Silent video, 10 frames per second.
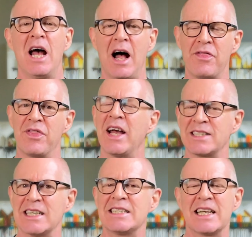And
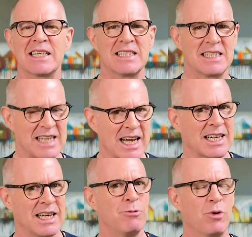that is
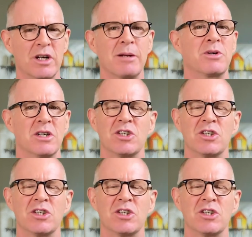exactly what I'm going